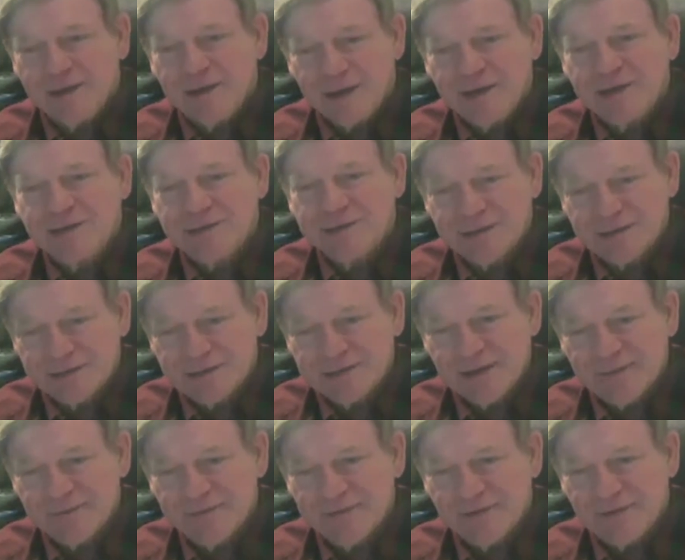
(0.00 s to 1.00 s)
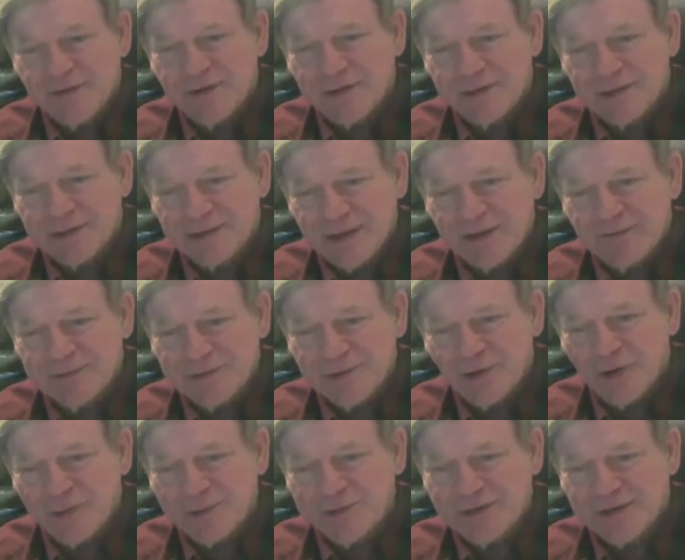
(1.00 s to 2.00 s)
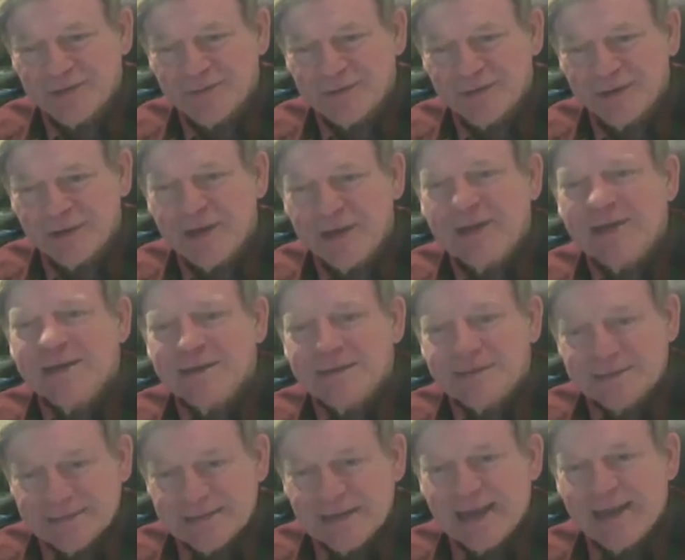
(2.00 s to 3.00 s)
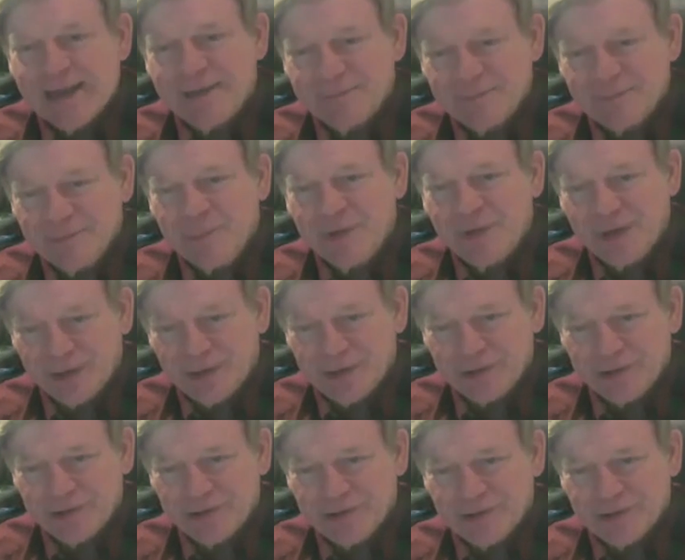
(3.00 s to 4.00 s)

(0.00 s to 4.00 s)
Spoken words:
is the 7 on the F sharp 7. Same pitch.